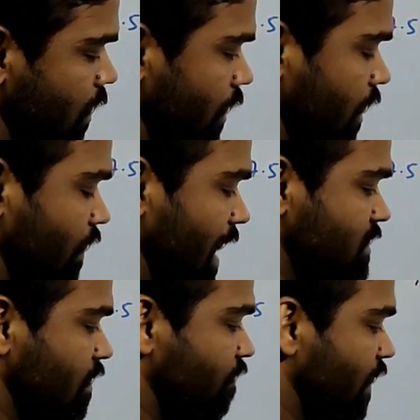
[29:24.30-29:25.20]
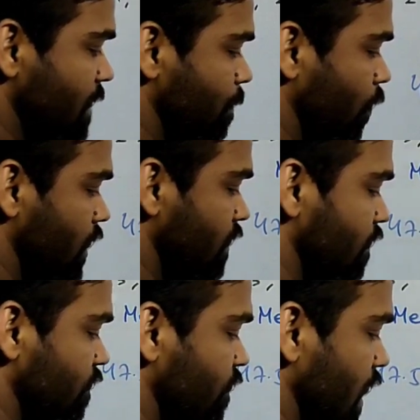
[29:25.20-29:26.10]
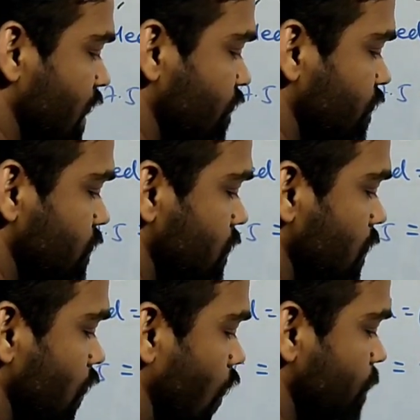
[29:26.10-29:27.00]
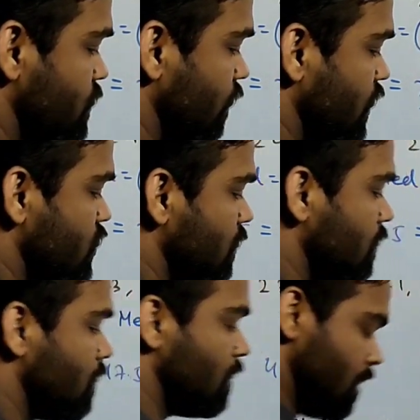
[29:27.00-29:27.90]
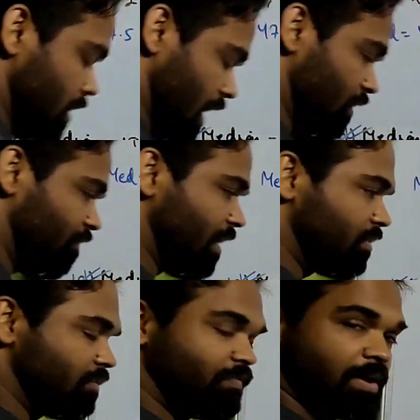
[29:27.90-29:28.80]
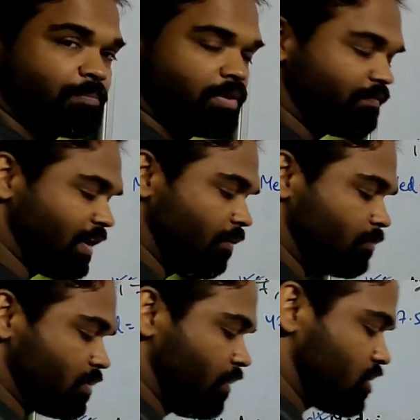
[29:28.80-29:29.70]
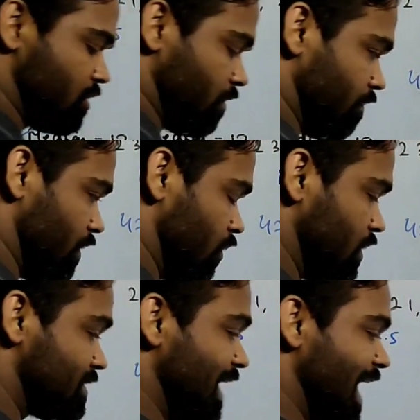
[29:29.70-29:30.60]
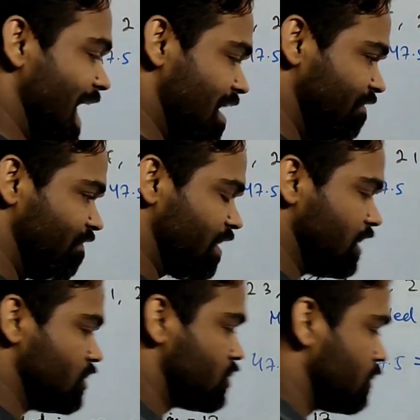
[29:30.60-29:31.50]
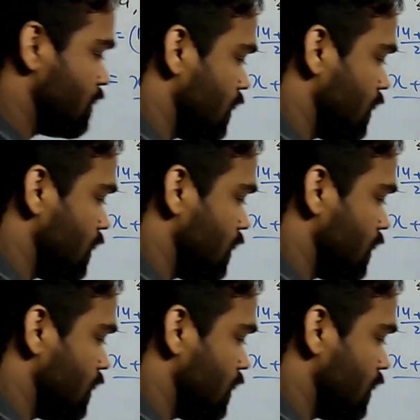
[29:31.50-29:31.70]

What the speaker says: Now that's 5.5 observation. Now to find the 5.5 observation, we know is the average.